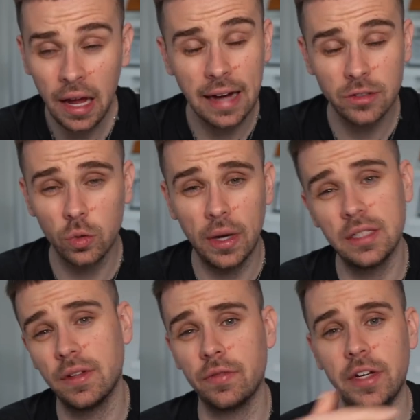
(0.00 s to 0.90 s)
As always,
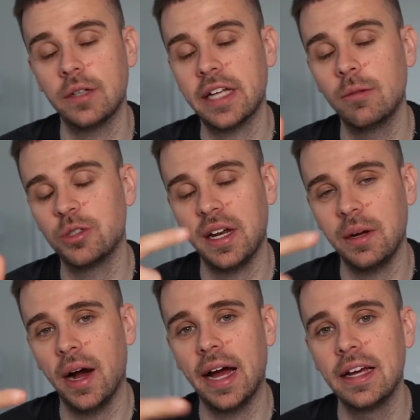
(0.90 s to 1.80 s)
if this video has helped you in any
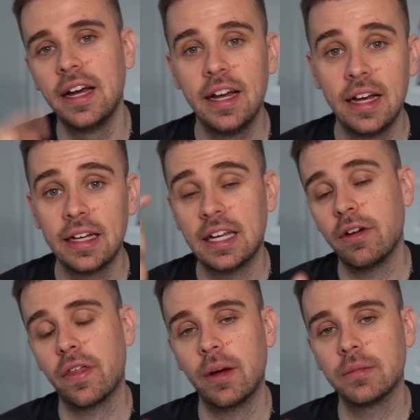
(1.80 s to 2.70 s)
way, give
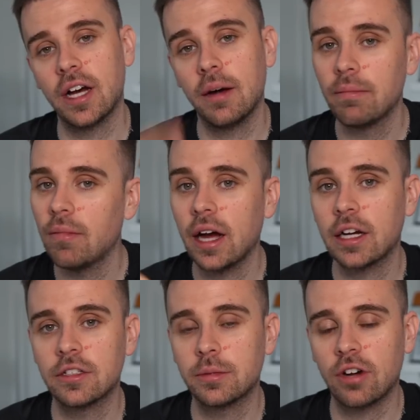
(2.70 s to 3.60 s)
it a thumbs up,
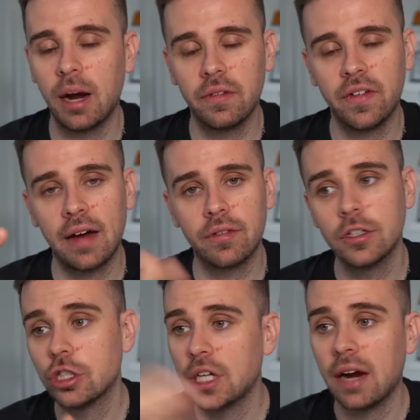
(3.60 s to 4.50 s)
like and subscribe if you
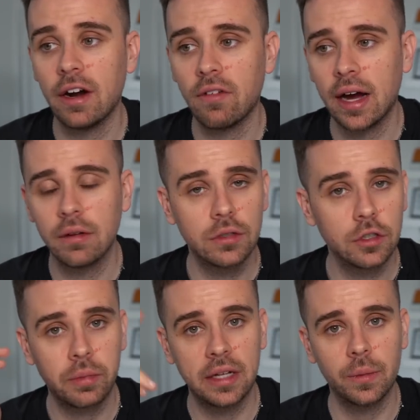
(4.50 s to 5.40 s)
haven't, share it around,
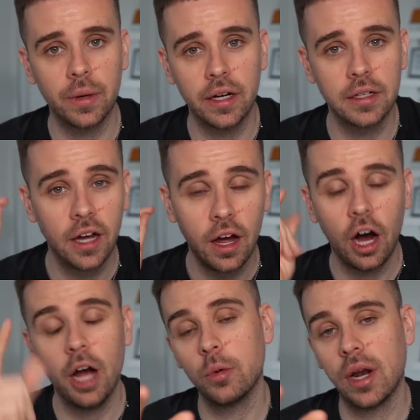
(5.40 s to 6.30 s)
spread the word.
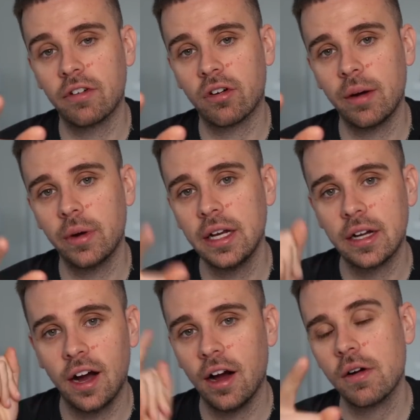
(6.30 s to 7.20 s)
I hope you all have a great
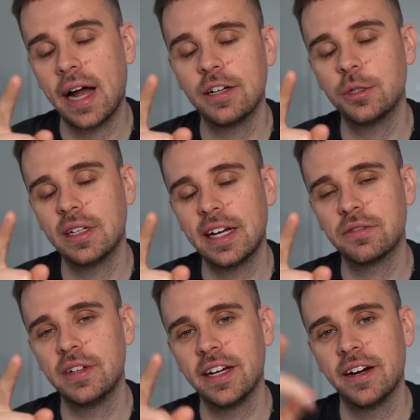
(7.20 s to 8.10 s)
week. I'll catch you in the next
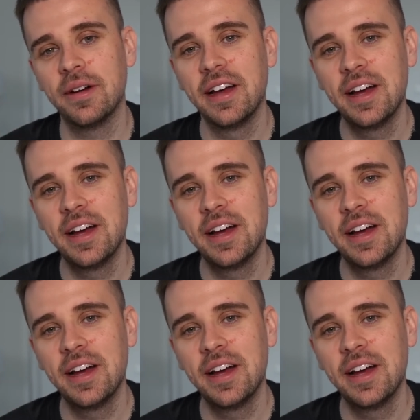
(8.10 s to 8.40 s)
video.